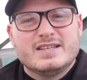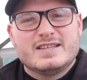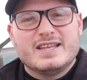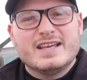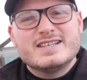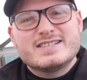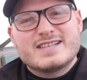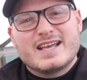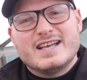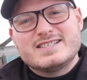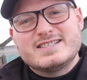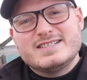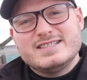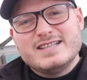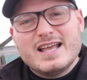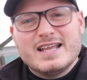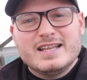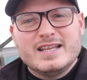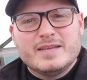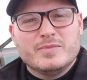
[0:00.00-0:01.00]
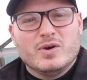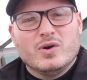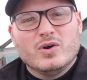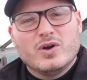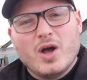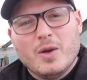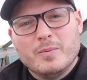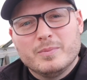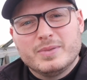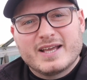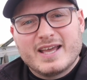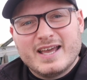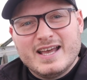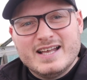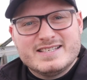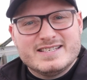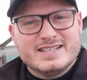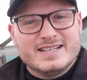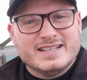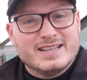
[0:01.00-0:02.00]
Things get slightly more
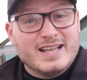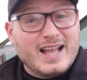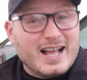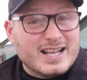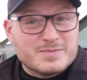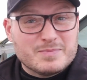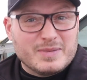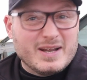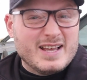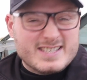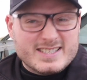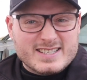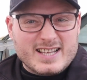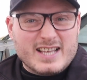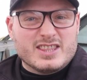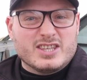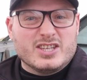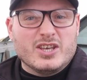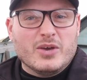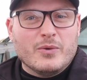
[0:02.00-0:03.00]
complicated in large places like the